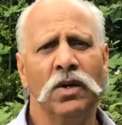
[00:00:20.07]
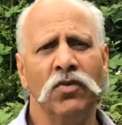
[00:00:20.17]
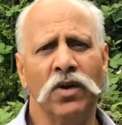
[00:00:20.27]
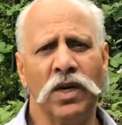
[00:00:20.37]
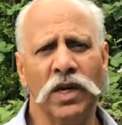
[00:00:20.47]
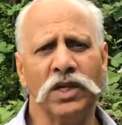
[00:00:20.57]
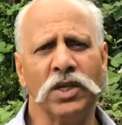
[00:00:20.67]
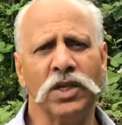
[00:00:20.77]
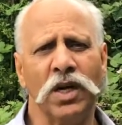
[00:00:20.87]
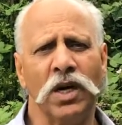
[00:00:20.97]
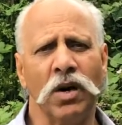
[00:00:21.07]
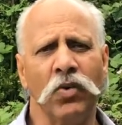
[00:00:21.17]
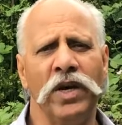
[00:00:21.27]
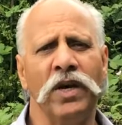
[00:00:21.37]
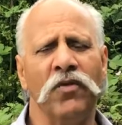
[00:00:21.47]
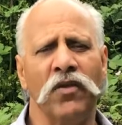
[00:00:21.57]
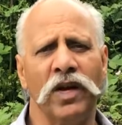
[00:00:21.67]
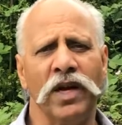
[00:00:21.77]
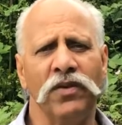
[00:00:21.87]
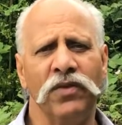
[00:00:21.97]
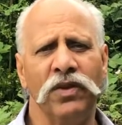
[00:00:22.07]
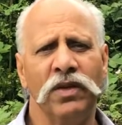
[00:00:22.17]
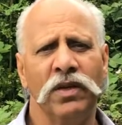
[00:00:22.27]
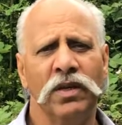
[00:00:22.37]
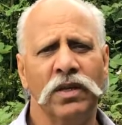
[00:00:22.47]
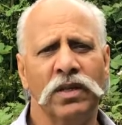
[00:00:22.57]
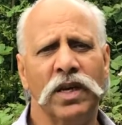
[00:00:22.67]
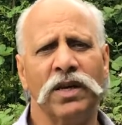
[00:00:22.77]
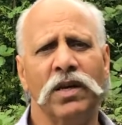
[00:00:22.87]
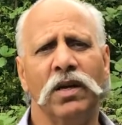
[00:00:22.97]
religion, or way of life that